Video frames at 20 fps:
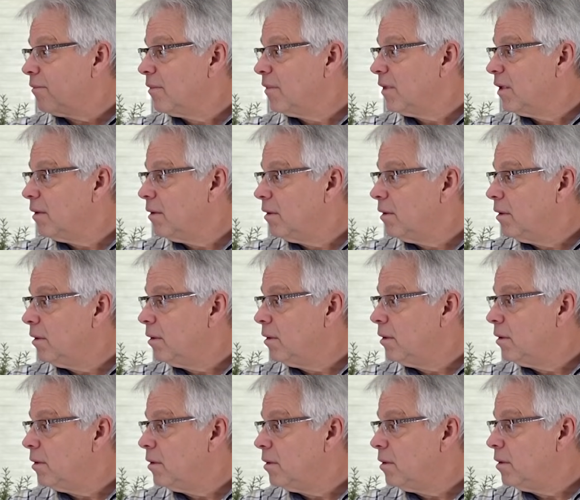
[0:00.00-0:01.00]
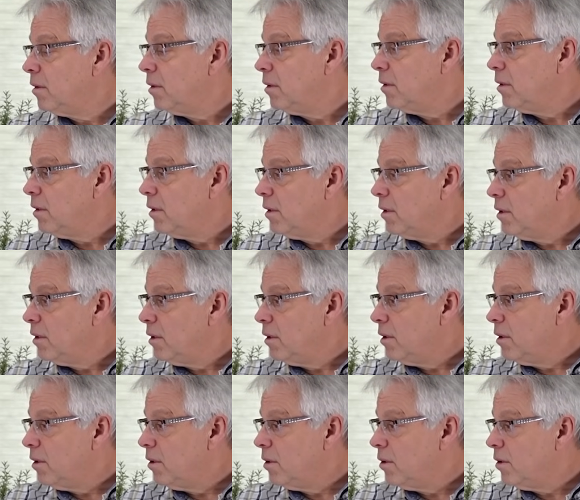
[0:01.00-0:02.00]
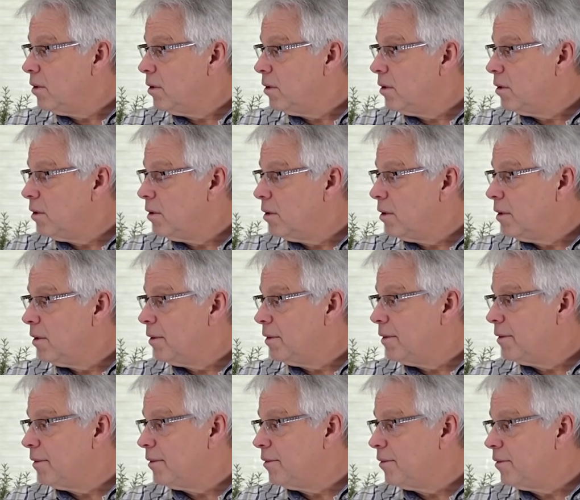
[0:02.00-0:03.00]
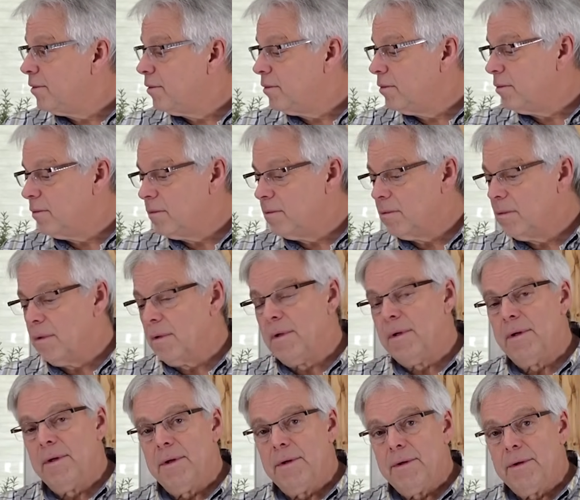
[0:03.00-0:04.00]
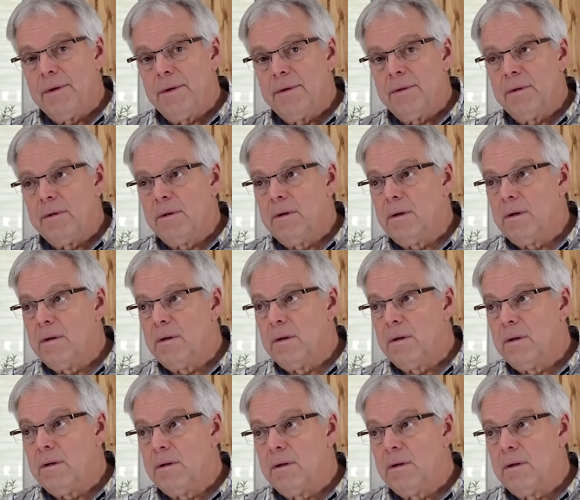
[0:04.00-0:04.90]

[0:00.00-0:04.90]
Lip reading: [no speech]